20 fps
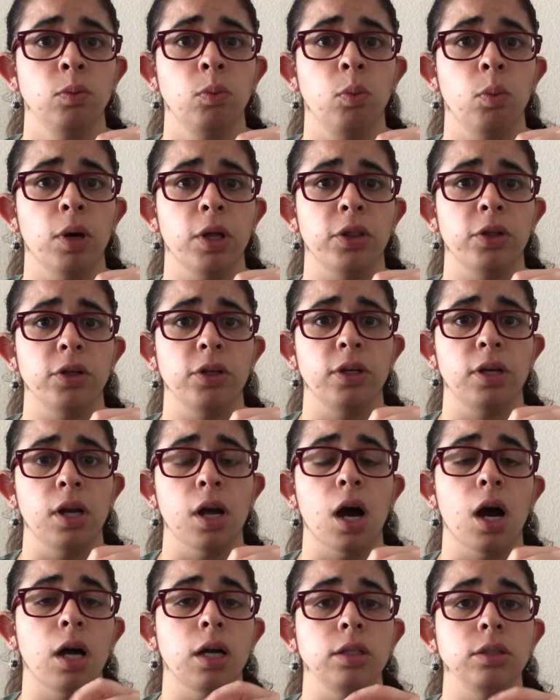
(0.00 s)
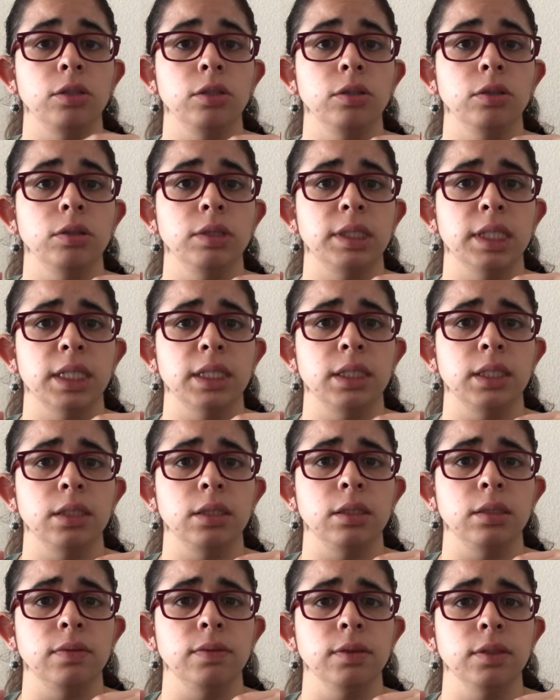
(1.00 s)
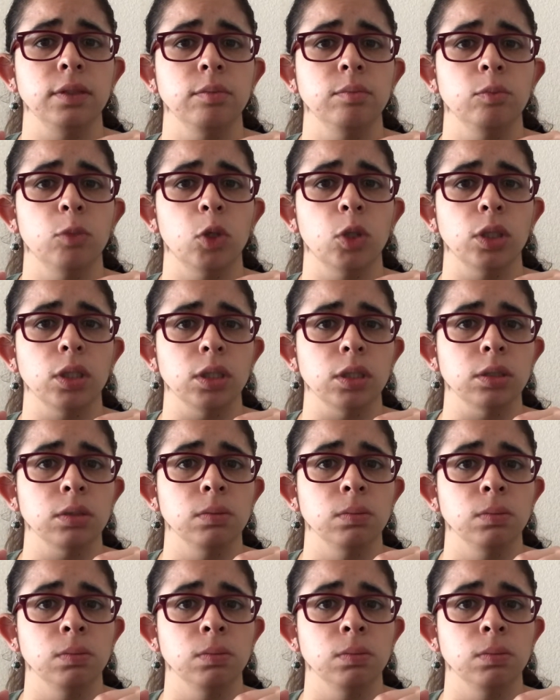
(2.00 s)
whether or not you dented the flute more